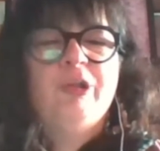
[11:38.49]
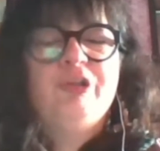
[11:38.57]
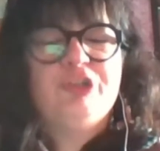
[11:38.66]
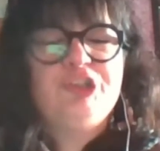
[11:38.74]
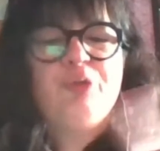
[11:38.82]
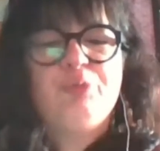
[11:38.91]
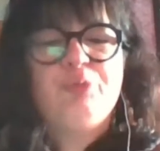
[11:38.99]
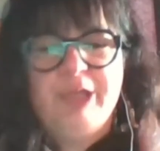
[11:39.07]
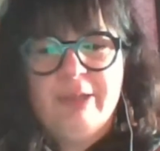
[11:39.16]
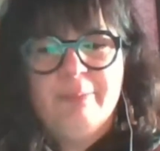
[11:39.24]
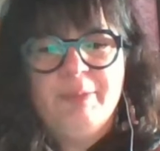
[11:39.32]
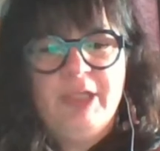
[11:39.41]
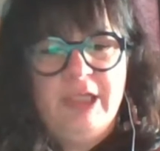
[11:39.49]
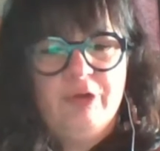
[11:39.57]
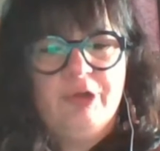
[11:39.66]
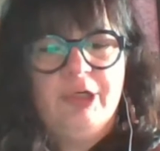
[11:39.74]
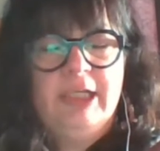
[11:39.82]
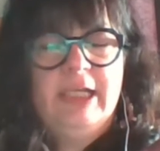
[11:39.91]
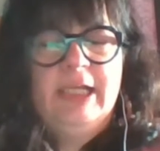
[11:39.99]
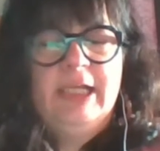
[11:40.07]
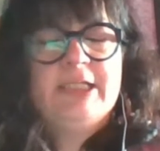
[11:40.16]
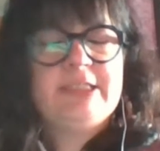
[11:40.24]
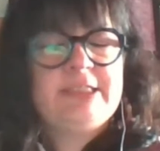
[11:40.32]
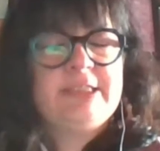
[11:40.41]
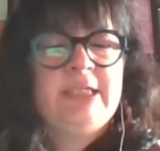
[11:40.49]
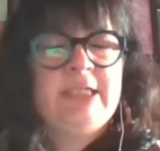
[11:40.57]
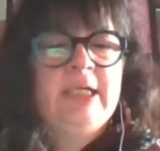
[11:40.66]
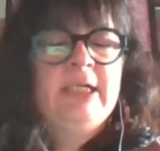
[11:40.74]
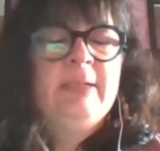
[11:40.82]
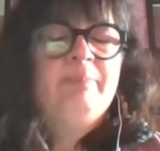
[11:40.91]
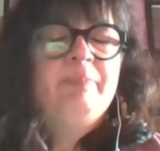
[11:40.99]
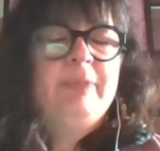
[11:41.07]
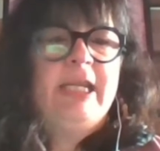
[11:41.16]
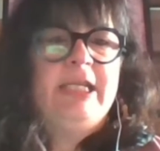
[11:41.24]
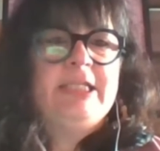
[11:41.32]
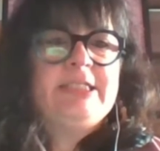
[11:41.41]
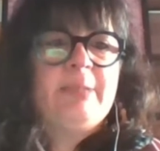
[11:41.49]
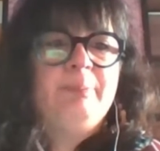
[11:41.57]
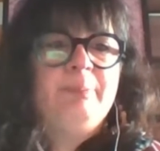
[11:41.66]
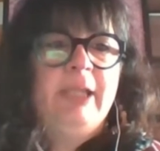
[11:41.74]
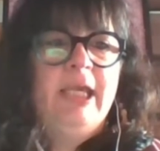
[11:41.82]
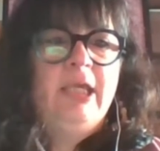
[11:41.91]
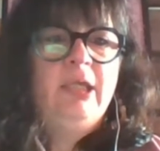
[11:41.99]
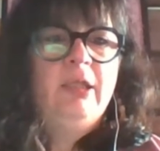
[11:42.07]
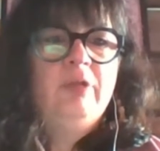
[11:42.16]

there's a rhythm here that it's at play.